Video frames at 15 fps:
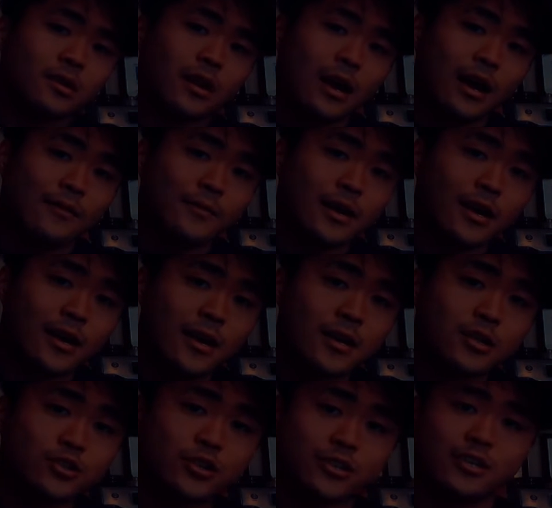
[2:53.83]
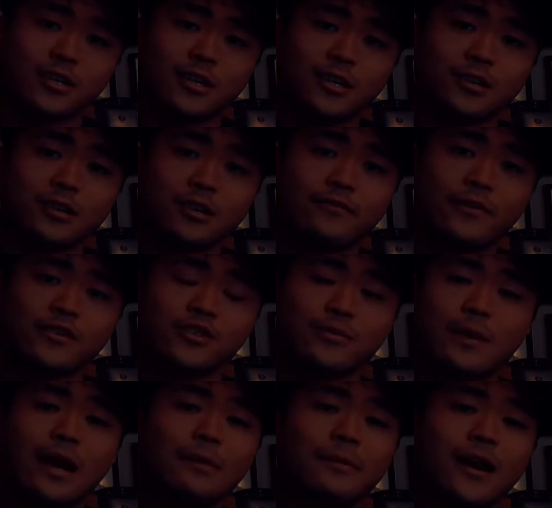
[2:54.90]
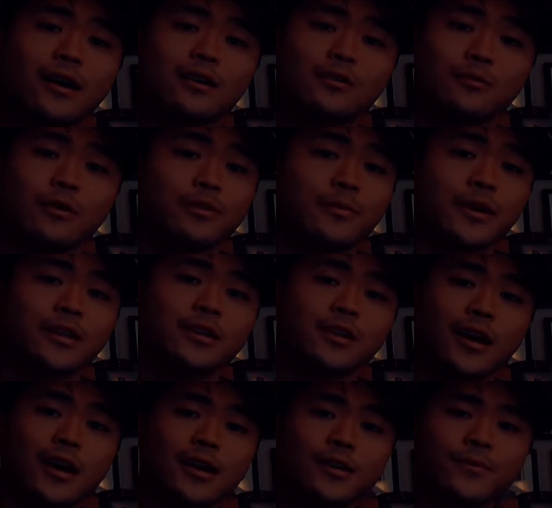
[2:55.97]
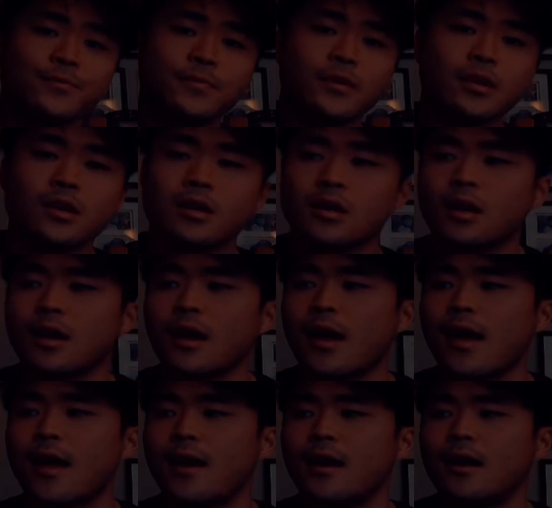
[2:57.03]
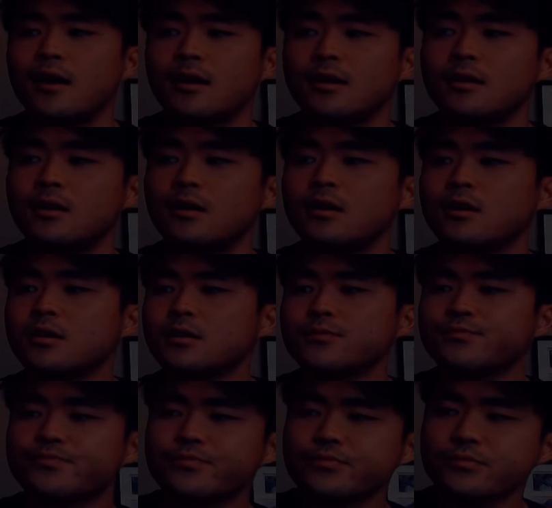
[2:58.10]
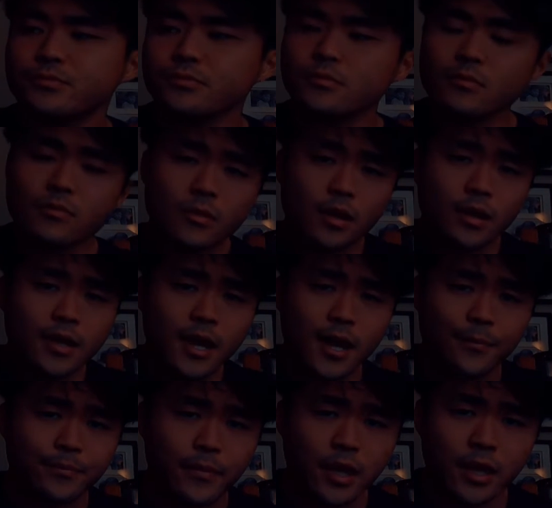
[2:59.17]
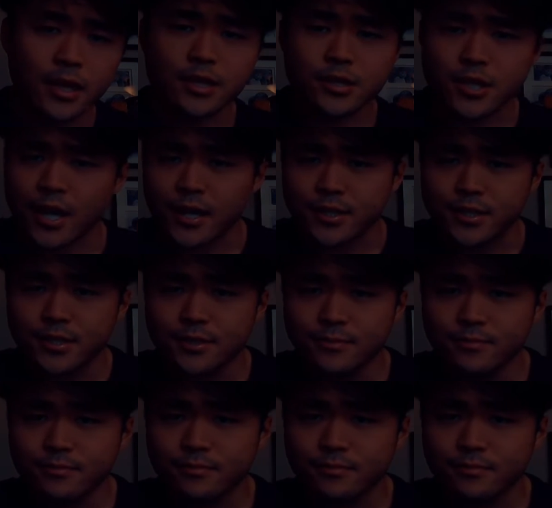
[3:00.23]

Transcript: I have my trusty adventure backpack with me today, and yeah, it changes